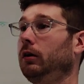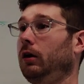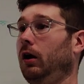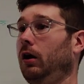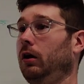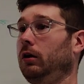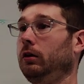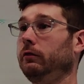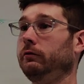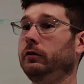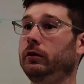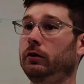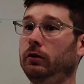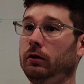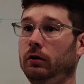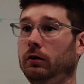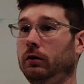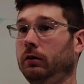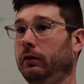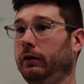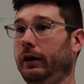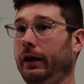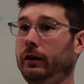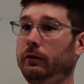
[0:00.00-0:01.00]
all of
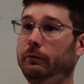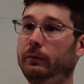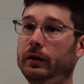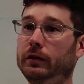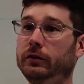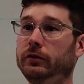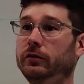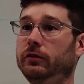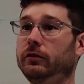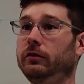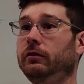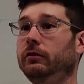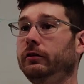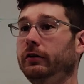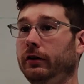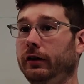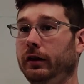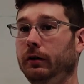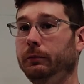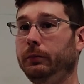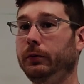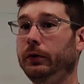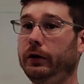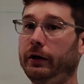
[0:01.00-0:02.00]
your elements,
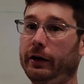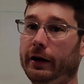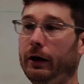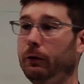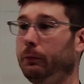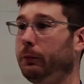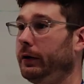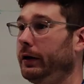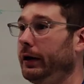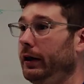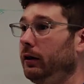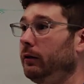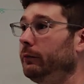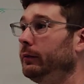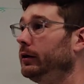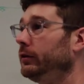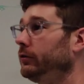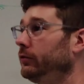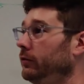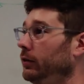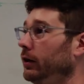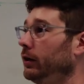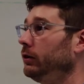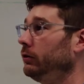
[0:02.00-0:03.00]
your input and output
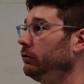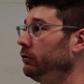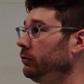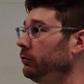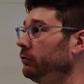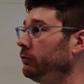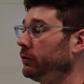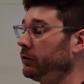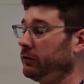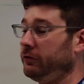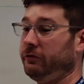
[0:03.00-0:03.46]
elements that you